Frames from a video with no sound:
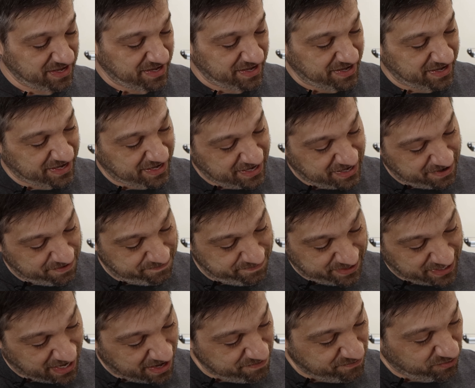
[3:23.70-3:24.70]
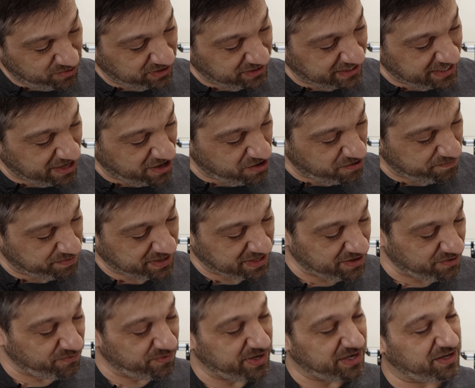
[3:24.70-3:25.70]
but I'm really hoping
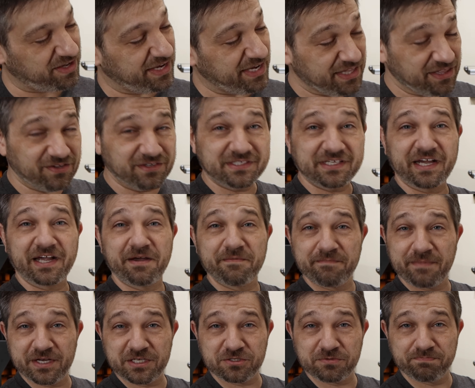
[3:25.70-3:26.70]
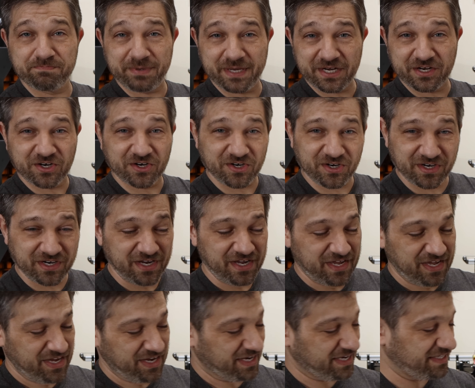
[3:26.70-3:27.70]
it will. It looks like a much bigger
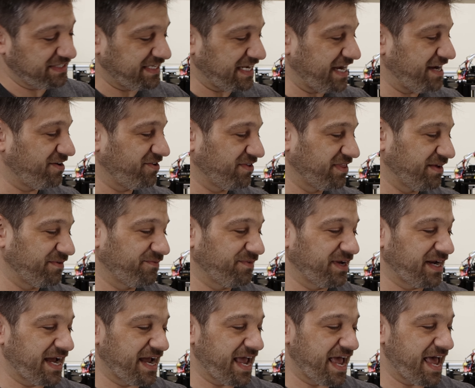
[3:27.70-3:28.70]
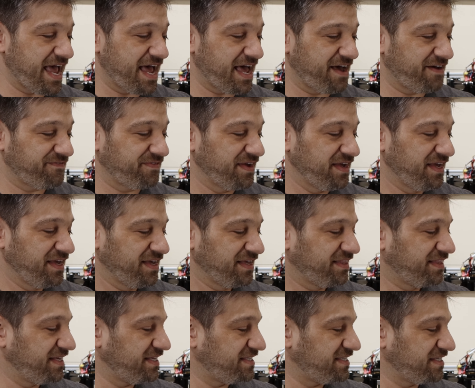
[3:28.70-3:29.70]
container than what I have.
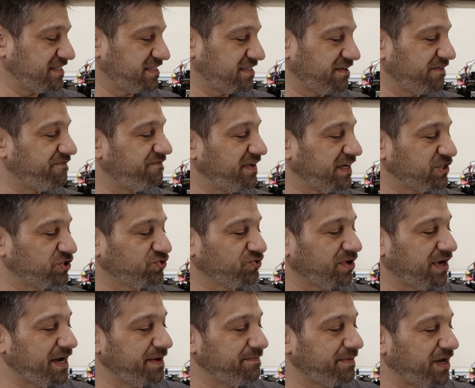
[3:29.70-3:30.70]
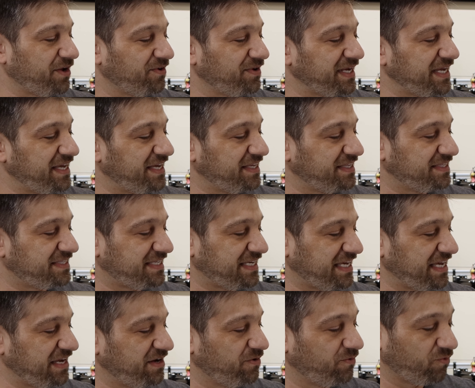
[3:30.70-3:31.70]
This is the FIXDRY model
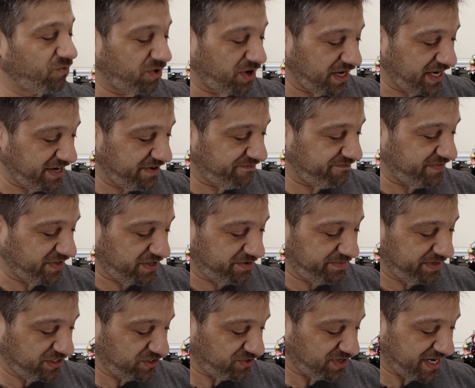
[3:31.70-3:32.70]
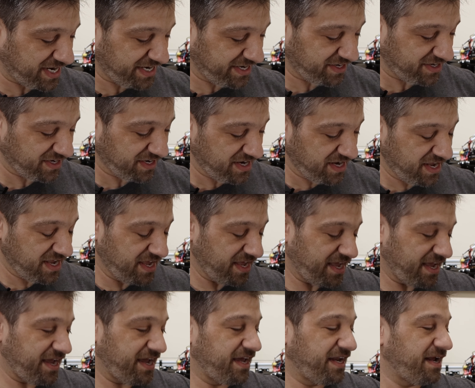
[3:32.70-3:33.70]
NT1 filament dryer,
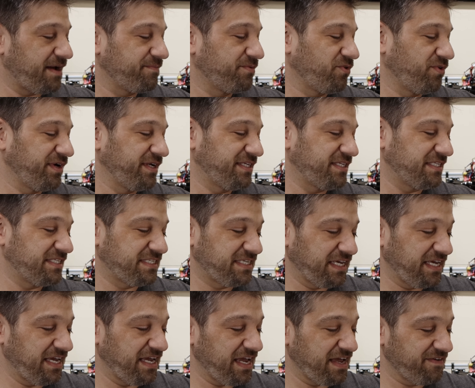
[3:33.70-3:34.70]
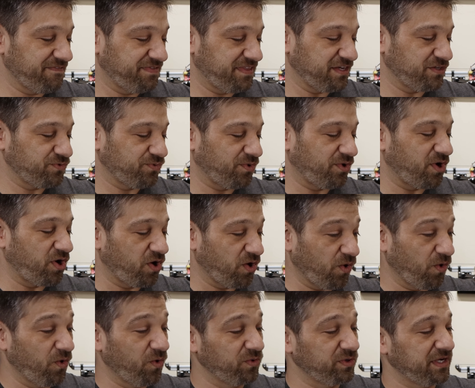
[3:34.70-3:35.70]
and I'm going to see if this will
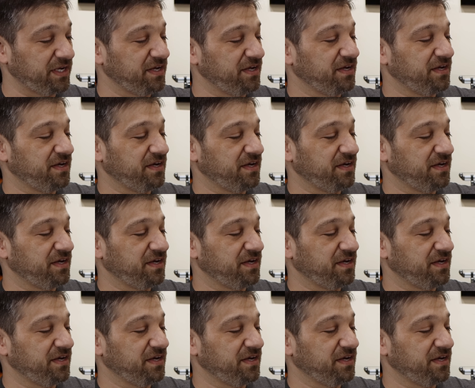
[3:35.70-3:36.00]
hold